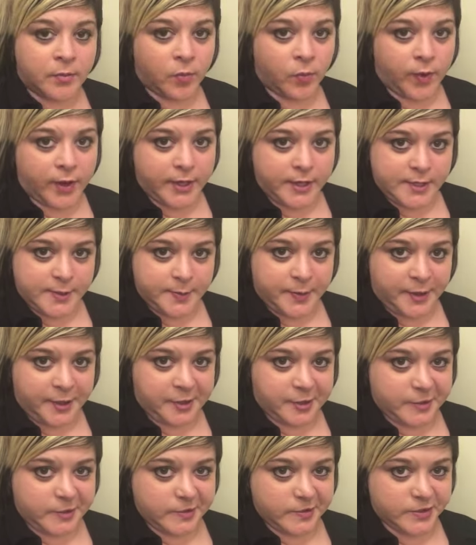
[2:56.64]
what he's
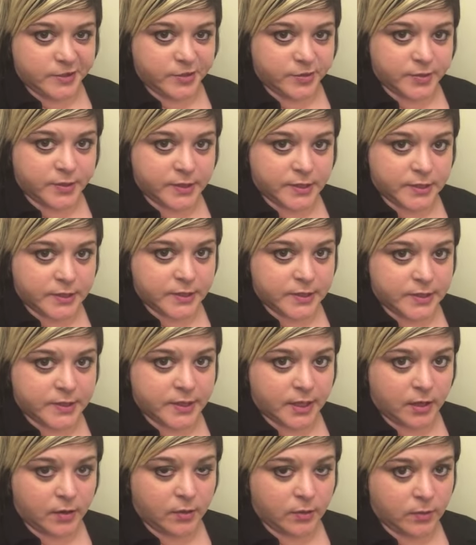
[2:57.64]
planning on doing.
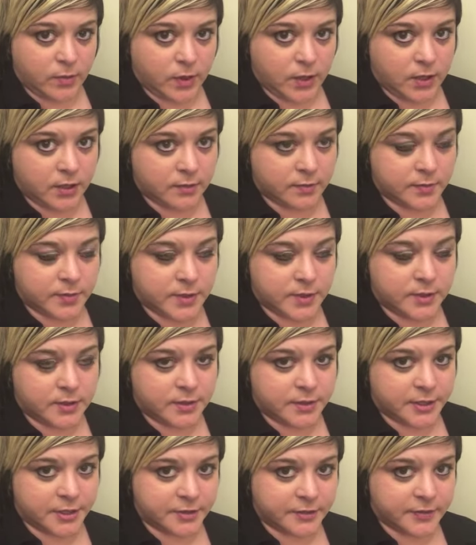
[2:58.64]
So I'm
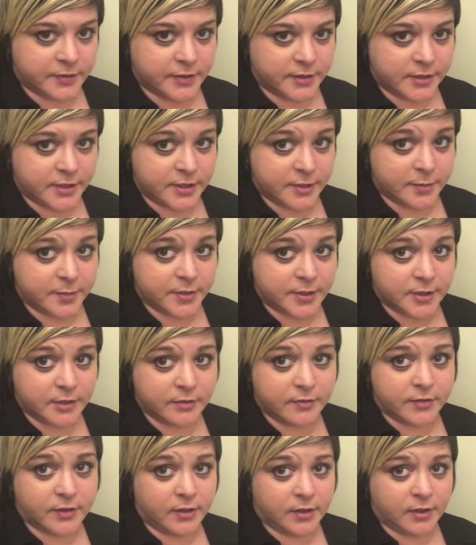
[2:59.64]
still nervous. I'm
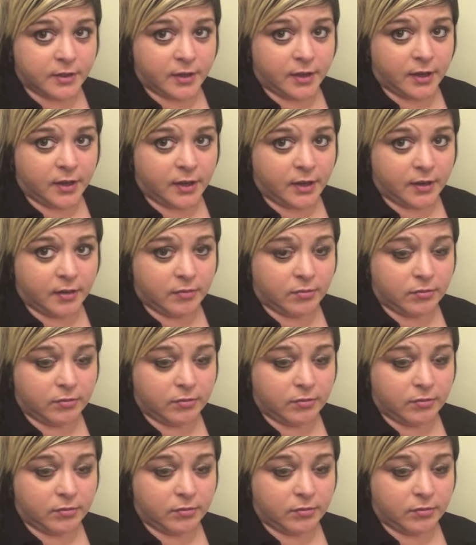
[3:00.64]
still feeling like,